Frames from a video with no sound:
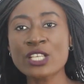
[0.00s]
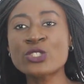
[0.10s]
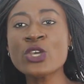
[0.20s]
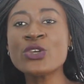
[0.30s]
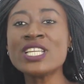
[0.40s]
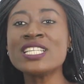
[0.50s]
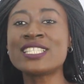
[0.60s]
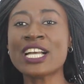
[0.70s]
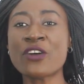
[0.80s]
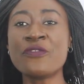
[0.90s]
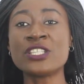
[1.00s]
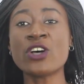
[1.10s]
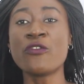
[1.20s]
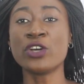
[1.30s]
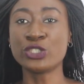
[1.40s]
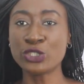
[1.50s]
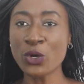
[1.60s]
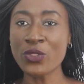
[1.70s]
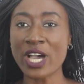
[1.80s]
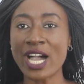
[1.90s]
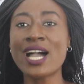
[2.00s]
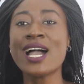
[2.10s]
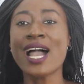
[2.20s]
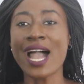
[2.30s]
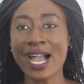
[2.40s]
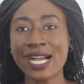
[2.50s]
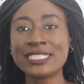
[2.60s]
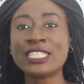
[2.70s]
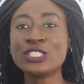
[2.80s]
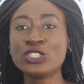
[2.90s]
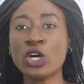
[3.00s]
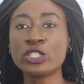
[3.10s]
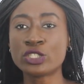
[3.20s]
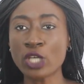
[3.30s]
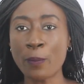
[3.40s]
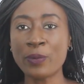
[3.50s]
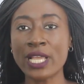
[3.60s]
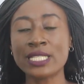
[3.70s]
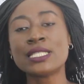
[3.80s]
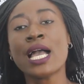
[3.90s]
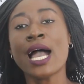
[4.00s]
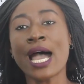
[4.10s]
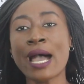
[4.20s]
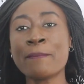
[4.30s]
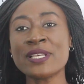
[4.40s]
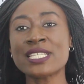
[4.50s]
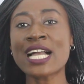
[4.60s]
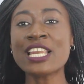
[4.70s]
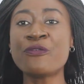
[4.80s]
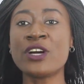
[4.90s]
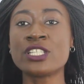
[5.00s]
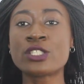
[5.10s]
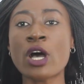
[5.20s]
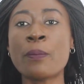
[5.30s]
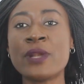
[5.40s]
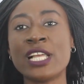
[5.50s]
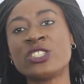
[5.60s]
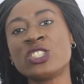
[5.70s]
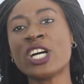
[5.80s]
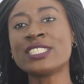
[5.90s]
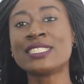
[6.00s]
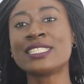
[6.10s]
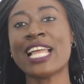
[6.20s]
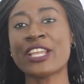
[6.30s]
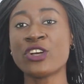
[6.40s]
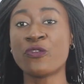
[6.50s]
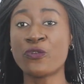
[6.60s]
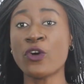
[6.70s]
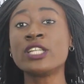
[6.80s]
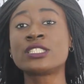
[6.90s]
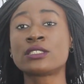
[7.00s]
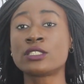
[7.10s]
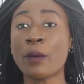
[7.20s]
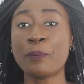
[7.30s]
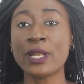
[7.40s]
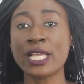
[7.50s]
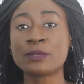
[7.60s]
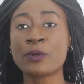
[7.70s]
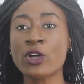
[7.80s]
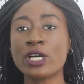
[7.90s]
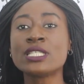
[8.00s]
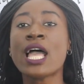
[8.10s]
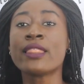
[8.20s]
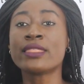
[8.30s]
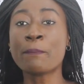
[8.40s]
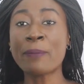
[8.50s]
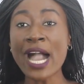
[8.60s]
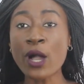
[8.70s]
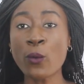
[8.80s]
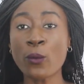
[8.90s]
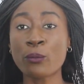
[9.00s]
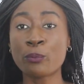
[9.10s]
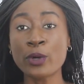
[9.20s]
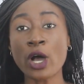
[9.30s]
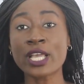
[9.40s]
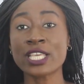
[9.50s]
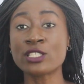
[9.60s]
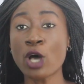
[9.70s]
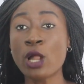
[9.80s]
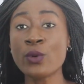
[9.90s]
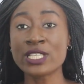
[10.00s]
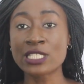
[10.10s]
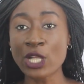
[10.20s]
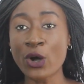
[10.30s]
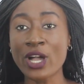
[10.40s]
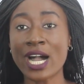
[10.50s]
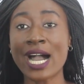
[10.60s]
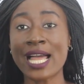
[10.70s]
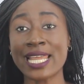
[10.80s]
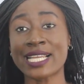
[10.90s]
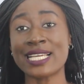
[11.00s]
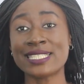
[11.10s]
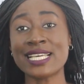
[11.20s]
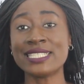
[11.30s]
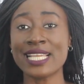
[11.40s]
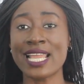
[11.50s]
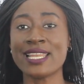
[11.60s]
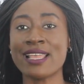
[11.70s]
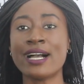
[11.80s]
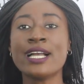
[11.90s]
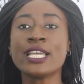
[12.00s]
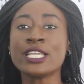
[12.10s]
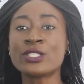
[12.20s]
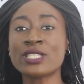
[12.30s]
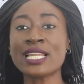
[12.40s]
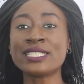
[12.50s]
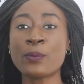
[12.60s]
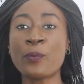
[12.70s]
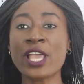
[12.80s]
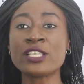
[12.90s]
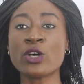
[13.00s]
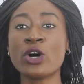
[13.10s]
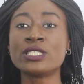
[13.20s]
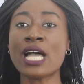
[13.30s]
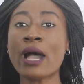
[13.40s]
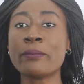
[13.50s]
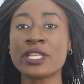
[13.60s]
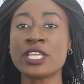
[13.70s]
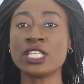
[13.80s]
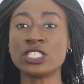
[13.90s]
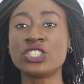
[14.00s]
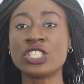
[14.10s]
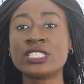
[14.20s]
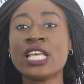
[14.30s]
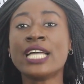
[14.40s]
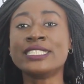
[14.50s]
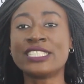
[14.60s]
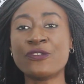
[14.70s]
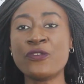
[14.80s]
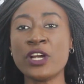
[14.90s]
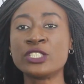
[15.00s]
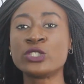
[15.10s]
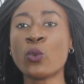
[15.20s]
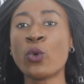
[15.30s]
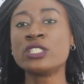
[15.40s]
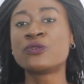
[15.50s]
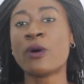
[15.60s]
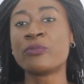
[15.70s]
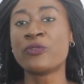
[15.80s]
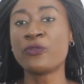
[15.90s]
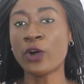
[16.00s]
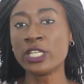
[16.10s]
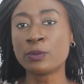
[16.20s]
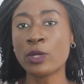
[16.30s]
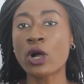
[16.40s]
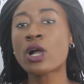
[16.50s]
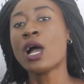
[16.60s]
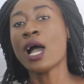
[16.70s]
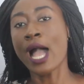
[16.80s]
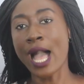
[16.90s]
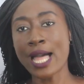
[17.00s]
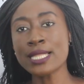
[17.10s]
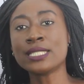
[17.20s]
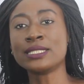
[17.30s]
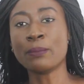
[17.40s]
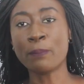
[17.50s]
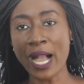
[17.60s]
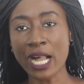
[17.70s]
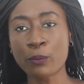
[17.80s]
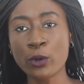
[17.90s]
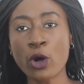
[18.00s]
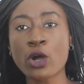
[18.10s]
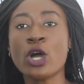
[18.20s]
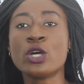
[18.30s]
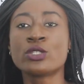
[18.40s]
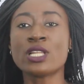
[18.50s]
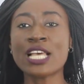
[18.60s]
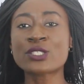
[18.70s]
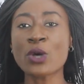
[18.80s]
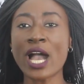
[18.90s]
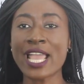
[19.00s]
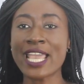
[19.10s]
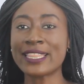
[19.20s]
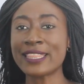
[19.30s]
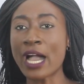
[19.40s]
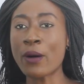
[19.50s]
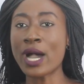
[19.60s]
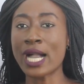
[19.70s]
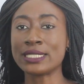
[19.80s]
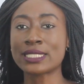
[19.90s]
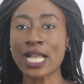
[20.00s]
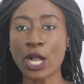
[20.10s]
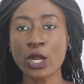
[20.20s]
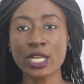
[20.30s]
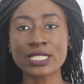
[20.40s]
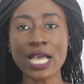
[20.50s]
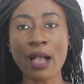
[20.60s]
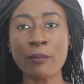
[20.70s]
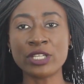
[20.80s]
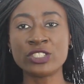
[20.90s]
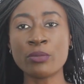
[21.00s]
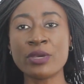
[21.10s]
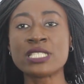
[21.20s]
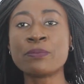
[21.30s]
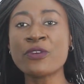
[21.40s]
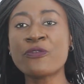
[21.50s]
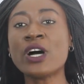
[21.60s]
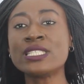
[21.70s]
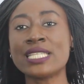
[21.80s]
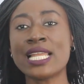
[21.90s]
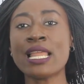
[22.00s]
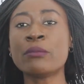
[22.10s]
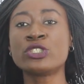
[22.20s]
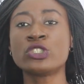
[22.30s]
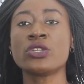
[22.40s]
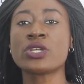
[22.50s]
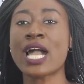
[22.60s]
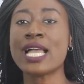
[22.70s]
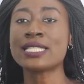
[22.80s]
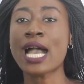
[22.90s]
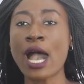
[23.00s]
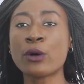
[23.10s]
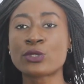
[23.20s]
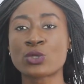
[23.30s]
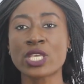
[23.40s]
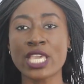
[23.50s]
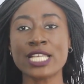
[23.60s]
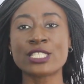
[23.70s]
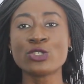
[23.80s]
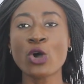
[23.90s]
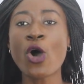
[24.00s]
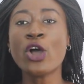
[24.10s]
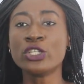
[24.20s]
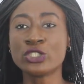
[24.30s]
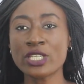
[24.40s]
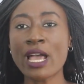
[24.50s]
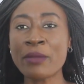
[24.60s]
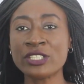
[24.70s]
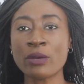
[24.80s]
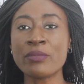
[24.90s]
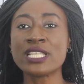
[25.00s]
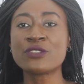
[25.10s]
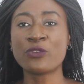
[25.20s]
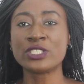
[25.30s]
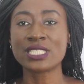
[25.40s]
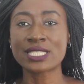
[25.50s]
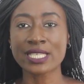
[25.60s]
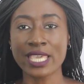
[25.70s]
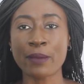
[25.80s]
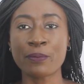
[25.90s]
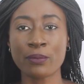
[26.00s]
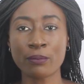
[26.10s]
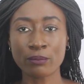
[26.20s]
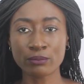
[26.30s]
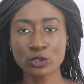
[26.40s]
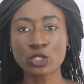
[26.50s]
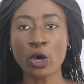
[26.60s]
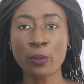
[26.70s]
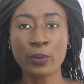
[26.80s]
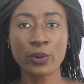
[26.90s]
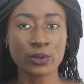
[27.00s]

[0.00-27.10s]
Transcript: So you need the circumference of your shoulder and your top length. And basically for the top length, you just need like your front top length, because the back block is always longer, and like I said earlier, it totally depends on how many inches difference you want from the front block and the back block. So let's go ahead now and calculate our measurements. Before then, let me show you guys how to get your shoulder measurements for this cape top.